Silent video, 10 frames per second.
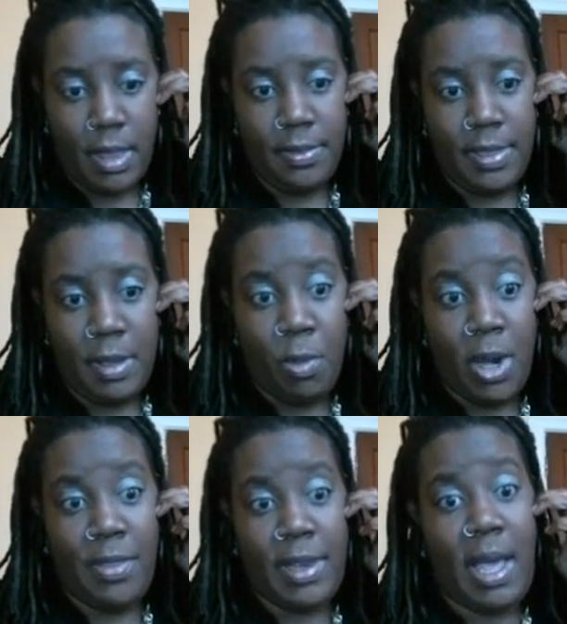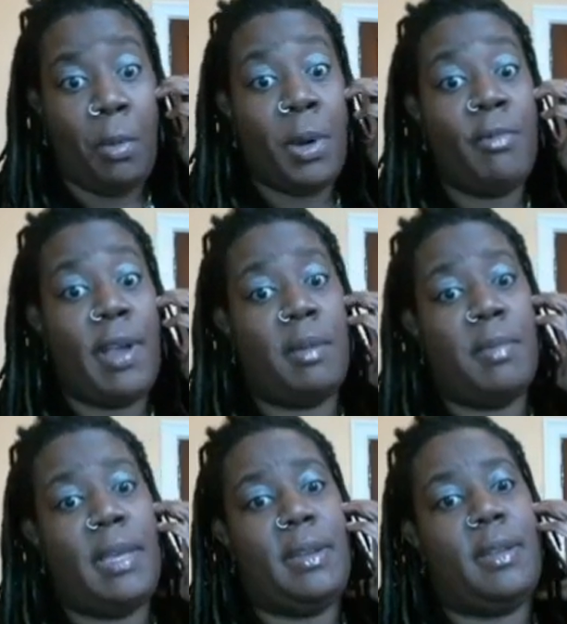The one that I would
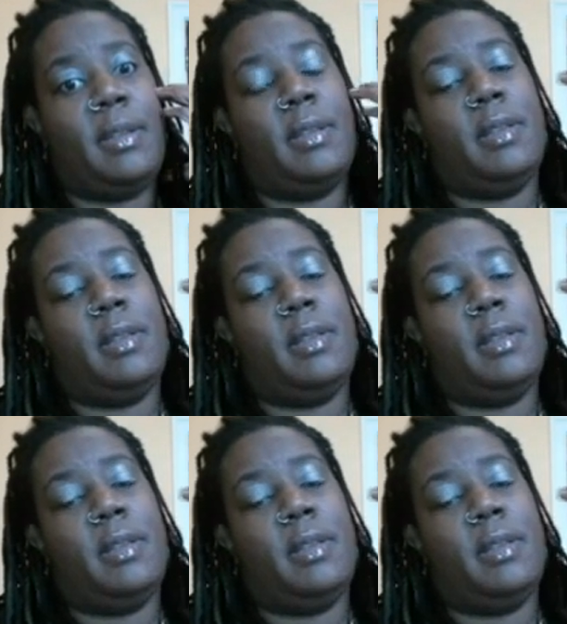recommend,